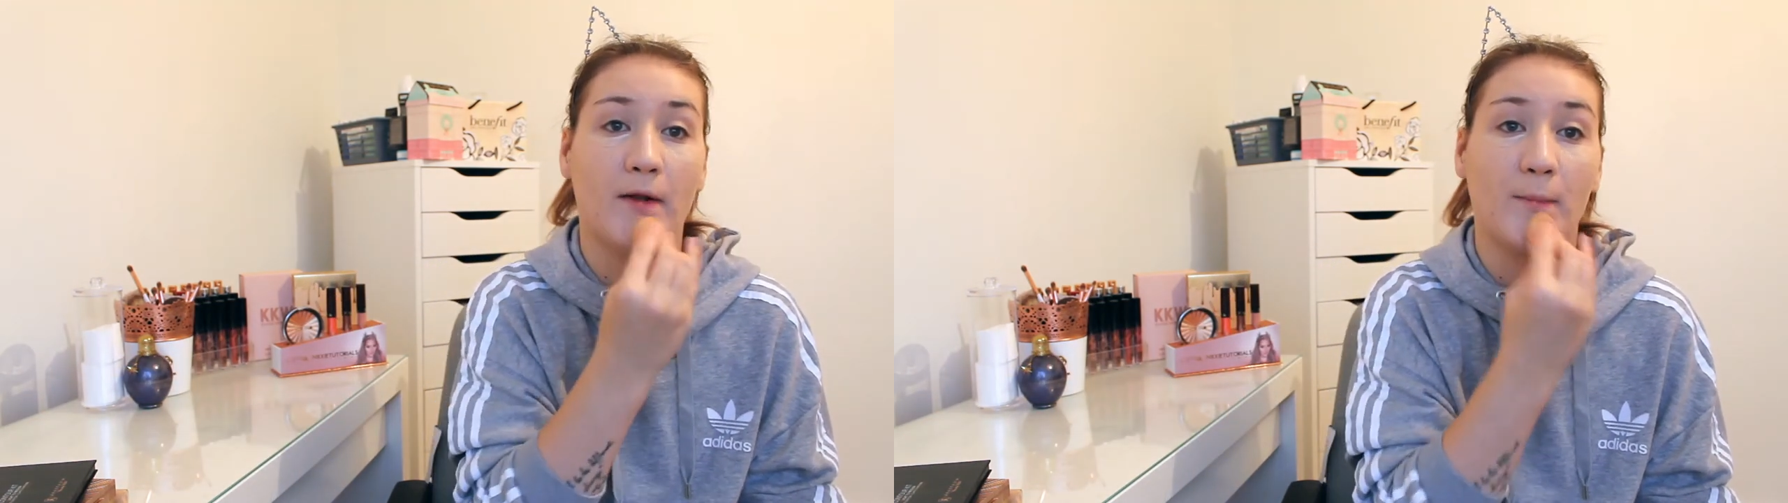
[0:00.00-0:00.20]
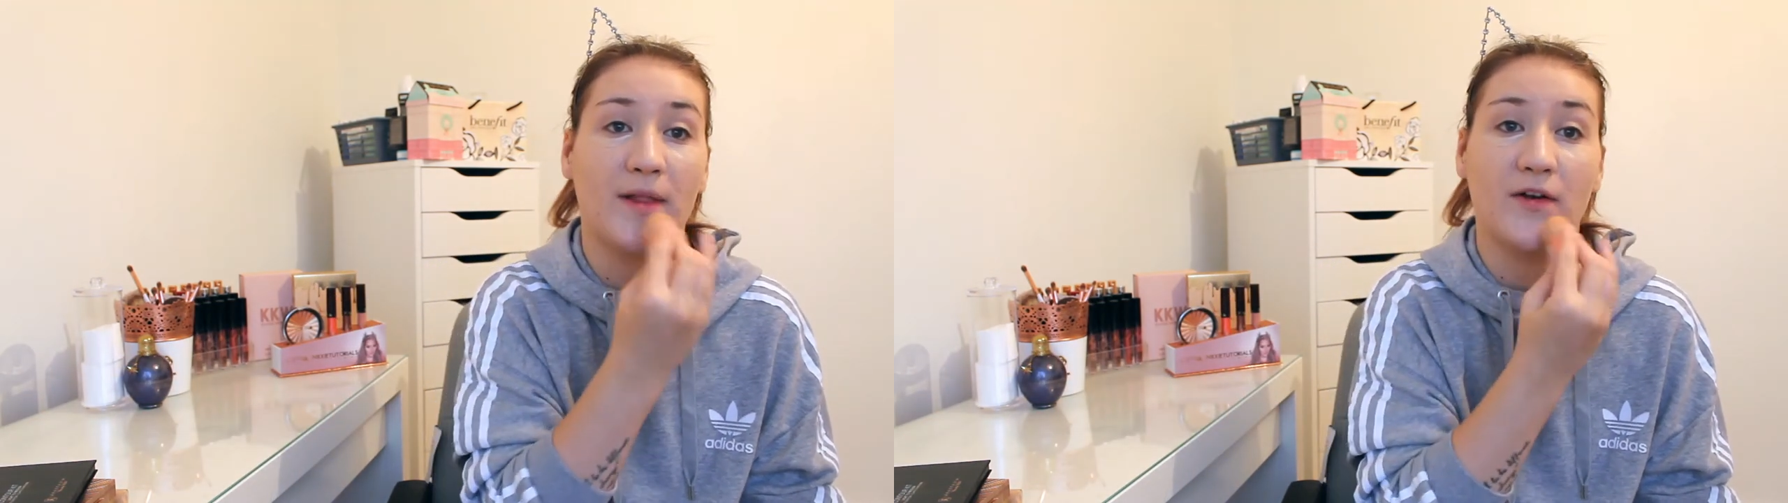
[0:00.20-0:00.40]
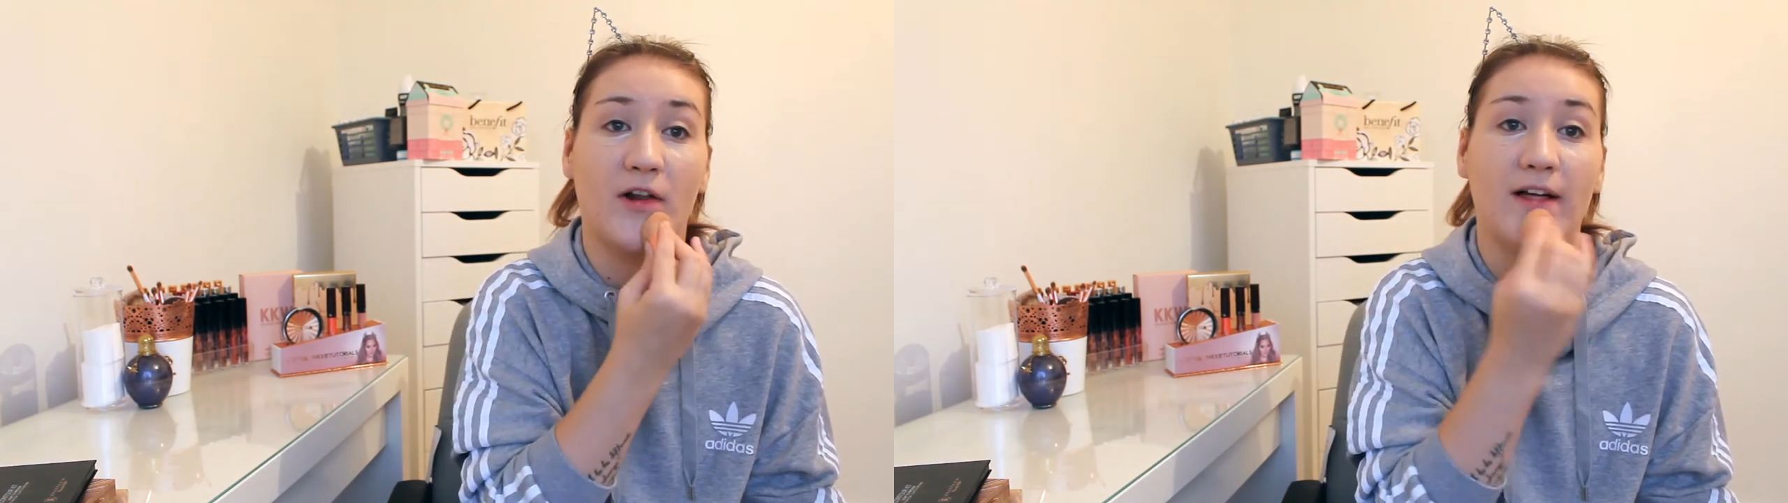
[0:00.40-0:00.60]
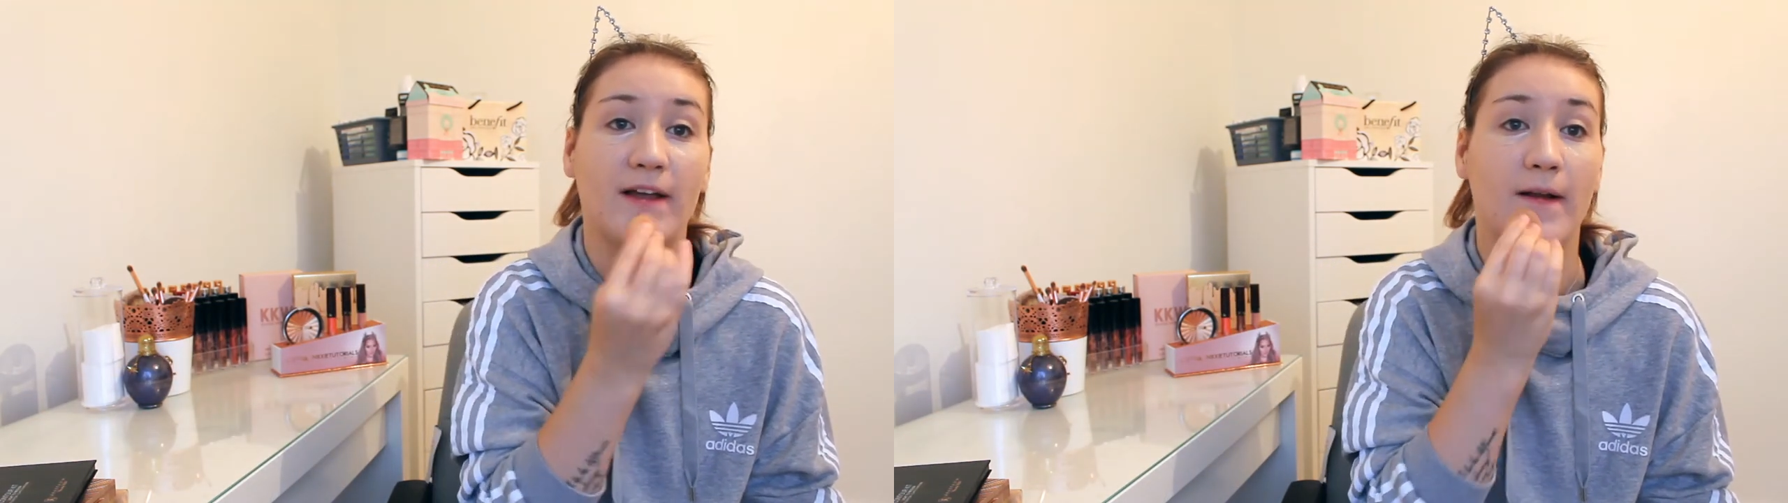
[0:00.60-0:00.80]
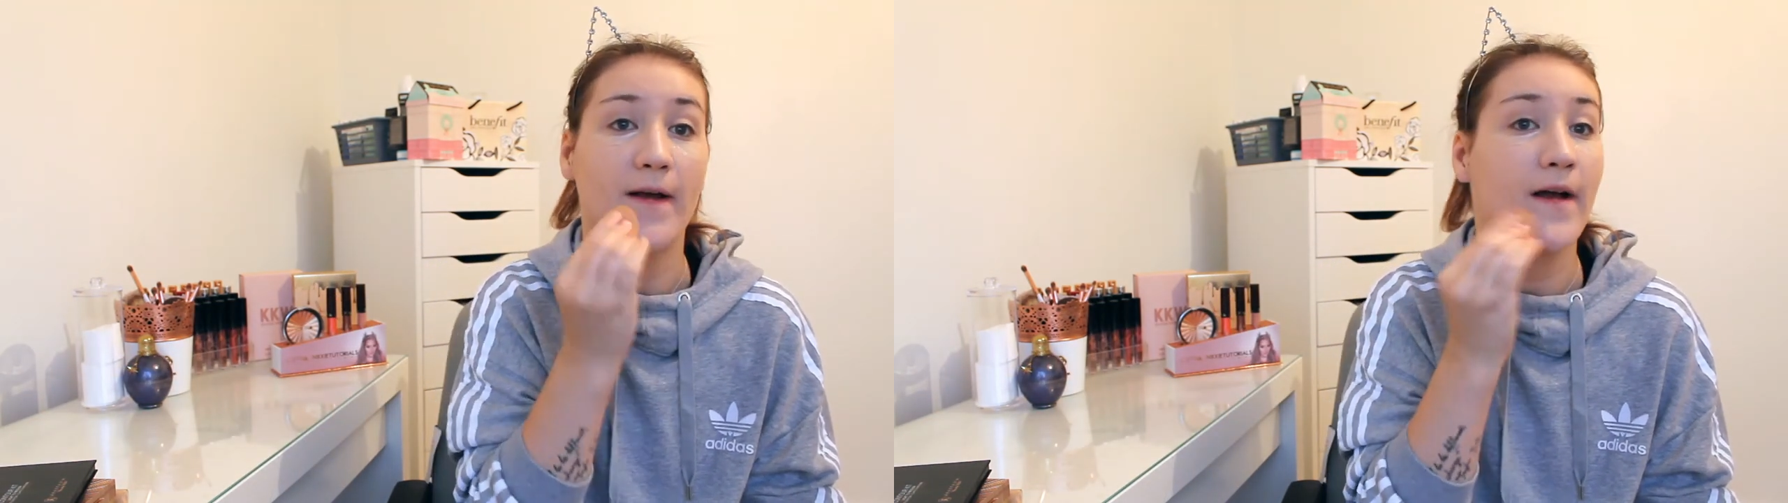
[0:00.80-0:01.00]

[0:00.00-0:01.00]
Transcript: just blend all that in.